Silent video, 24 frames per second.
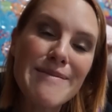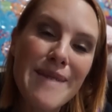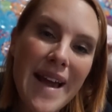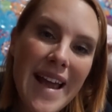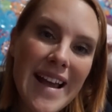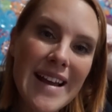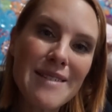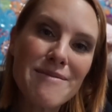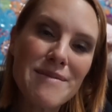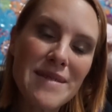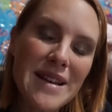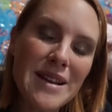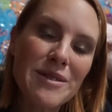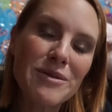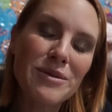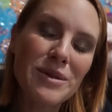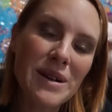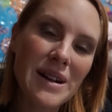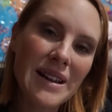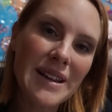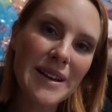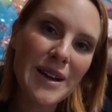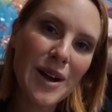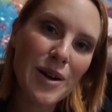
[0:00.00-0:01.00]
made me
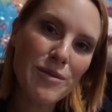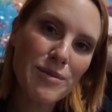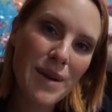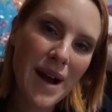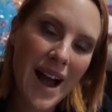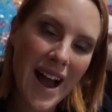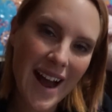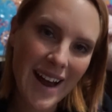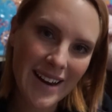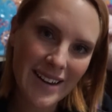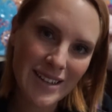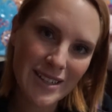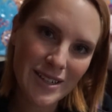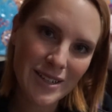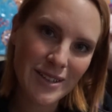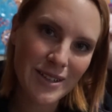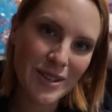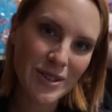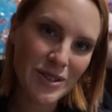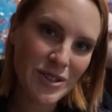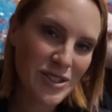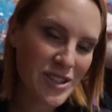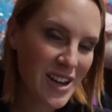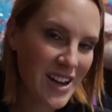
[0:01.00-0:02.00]
really go back to
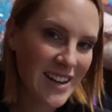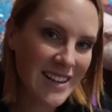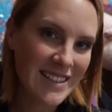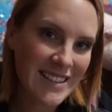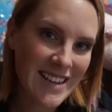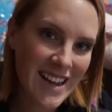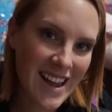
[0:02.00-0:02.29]
those young